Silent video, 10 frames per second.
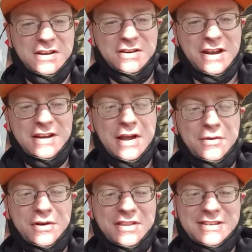All right,
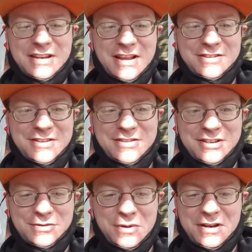now what are the stats on
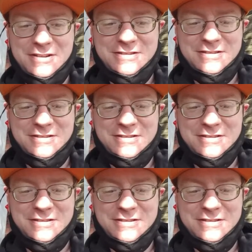this one?